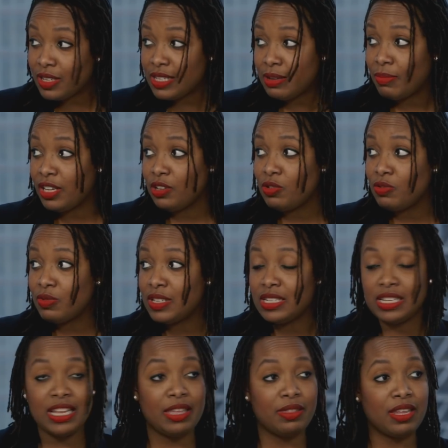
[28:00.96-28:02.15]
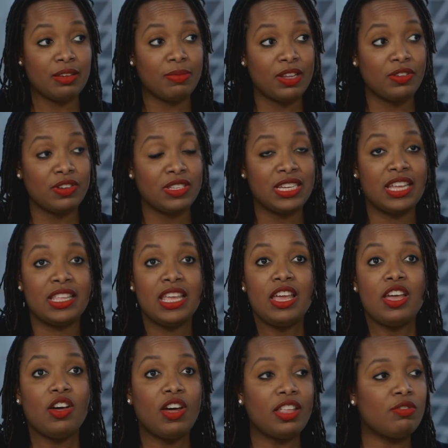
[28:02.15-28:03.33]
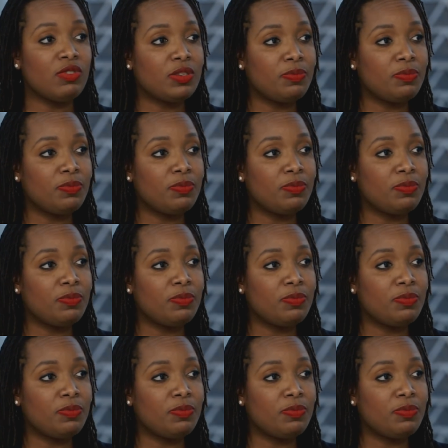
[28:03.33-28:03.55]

with somebody who is an ethnic minority? And the